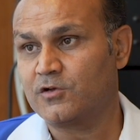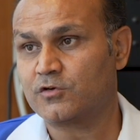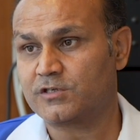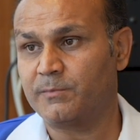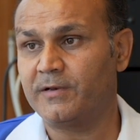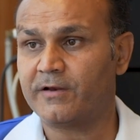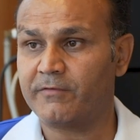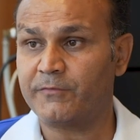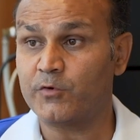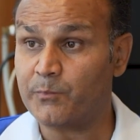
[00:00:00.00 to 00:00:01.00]
So similar
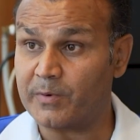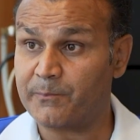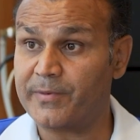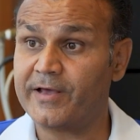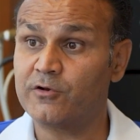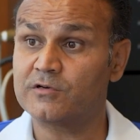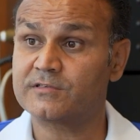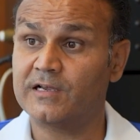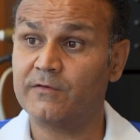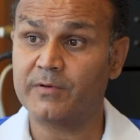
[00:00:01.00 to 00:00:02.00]
way, if you prepare
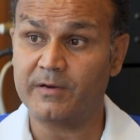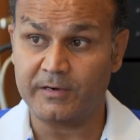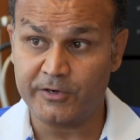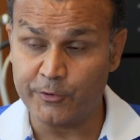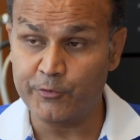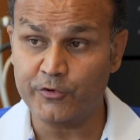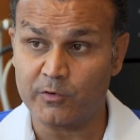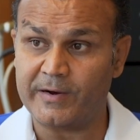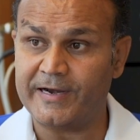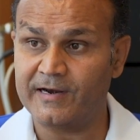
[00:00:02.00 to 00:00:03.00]
yourself and tune your
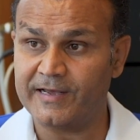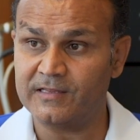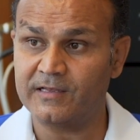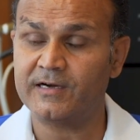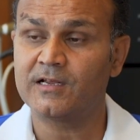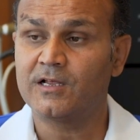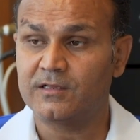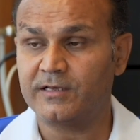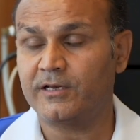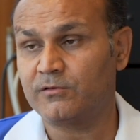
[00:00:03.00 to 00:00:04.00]
mind like that,
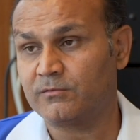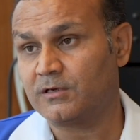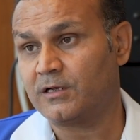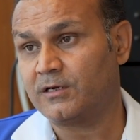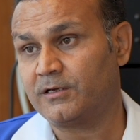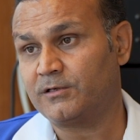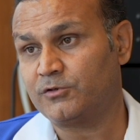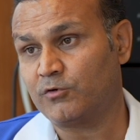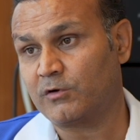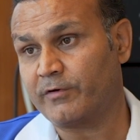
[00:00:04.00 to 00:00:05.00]
then
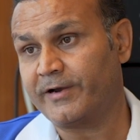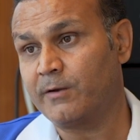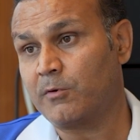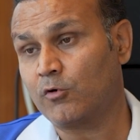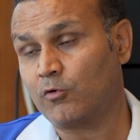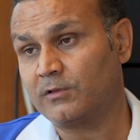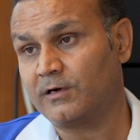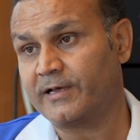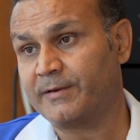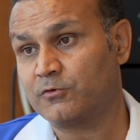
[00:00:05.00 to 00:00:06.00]
you are worried about all the
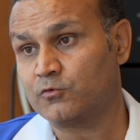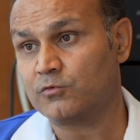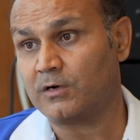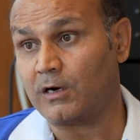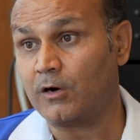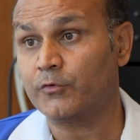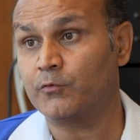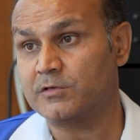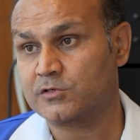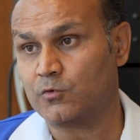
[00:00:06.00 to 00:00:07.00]
time to how you
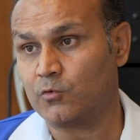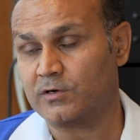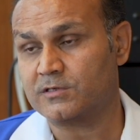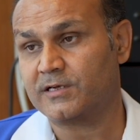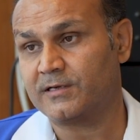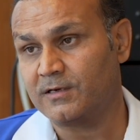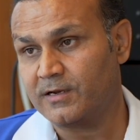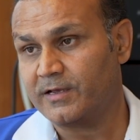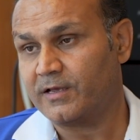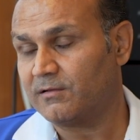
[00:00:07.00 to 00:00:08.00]
will score runs, and
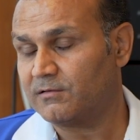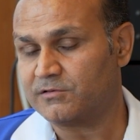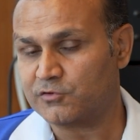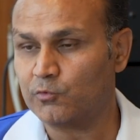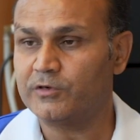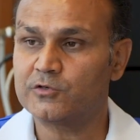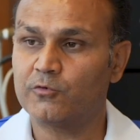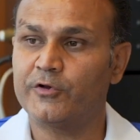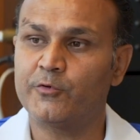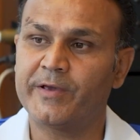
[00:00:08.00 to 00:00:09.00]
slowly
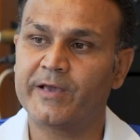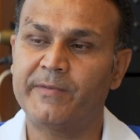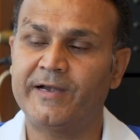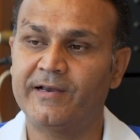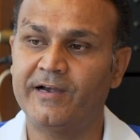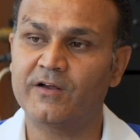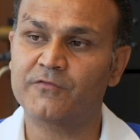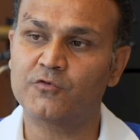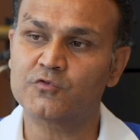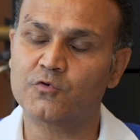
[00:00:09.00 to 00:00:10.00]
you become mentally tough
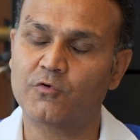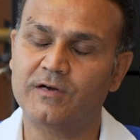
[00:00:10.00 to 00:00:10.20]
to score